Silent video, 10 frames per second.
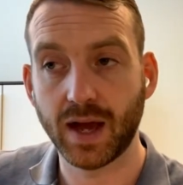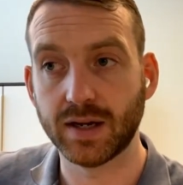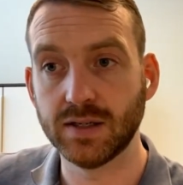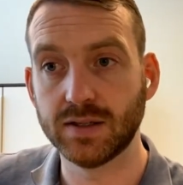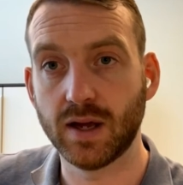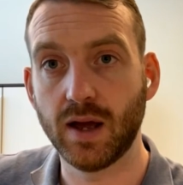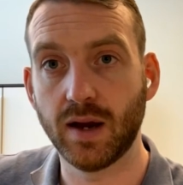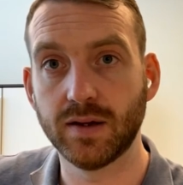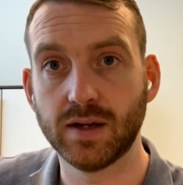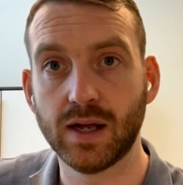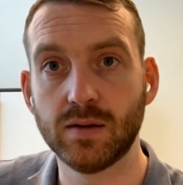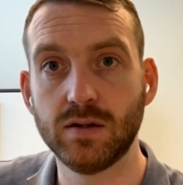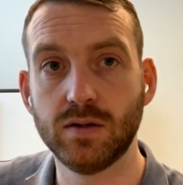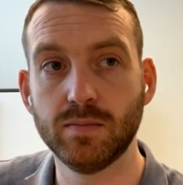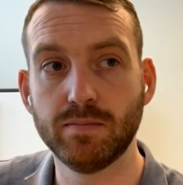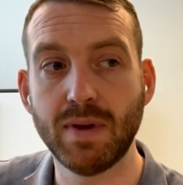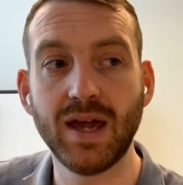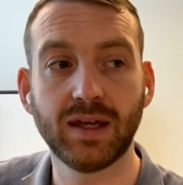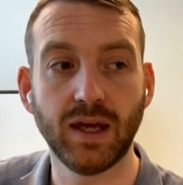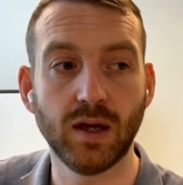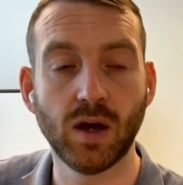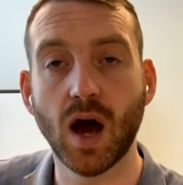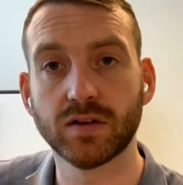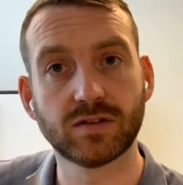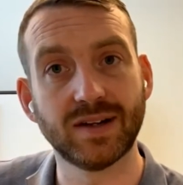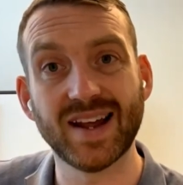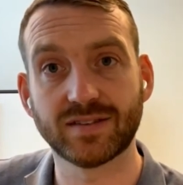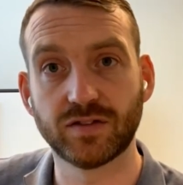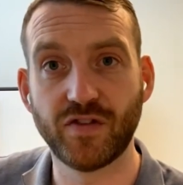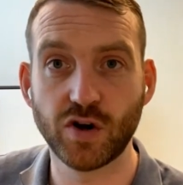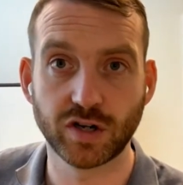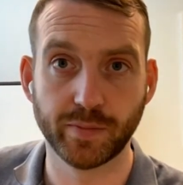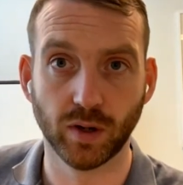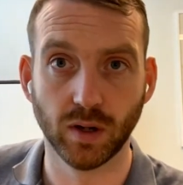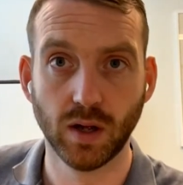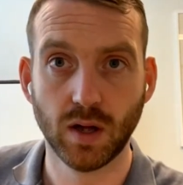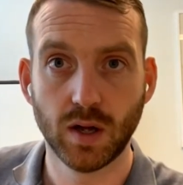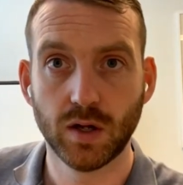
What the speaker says: and making us less vulnerable